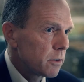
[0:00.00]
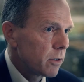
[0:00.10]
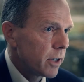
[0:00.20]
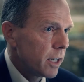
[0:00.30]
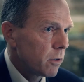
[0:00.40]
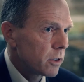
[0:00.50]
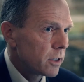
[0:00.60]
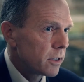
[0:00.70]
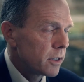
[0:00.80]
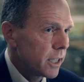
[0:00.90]
were able
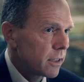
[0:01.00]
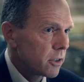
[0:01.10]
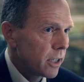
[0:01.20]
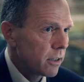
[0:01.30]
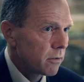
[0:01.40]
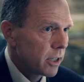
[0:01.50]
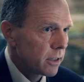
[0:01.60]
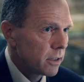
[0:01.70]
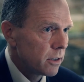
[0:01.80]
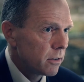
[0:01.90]
to take the child
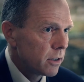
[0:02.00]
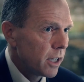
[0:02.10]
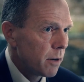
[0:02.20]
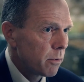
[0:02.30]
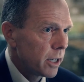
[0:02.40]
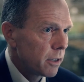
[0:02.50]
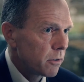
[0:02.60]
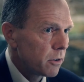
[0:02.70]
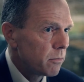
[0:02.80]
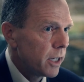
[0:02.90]
directly to the operating
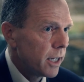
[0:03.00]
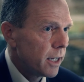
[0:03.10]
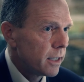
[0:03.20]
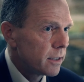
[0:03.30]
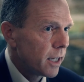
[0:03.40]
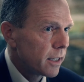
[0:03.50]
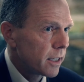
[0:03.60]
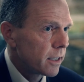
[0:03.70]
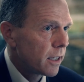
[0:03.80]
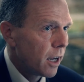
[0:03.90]
room, and I
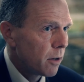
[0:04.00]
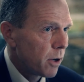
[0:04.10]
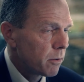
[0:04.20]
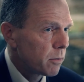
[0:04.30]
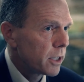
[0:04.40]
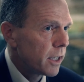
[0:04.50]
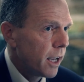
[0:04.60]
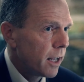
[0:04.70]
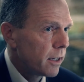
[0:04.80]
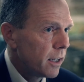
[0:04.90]
think probably
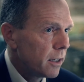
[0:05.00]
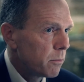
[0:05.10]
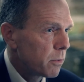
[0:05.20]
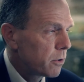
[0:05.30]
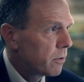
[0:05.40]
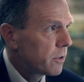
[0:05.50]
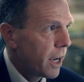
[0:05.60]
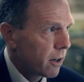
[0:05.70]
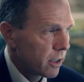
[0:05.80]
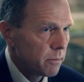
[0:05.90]
had an improved
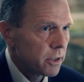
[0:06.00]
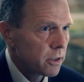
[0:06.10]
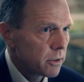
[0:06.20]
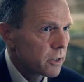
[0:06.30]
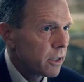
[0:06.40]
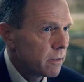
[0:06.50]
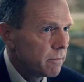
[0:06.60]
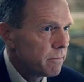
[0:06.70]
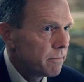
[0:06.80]
outcome as a result.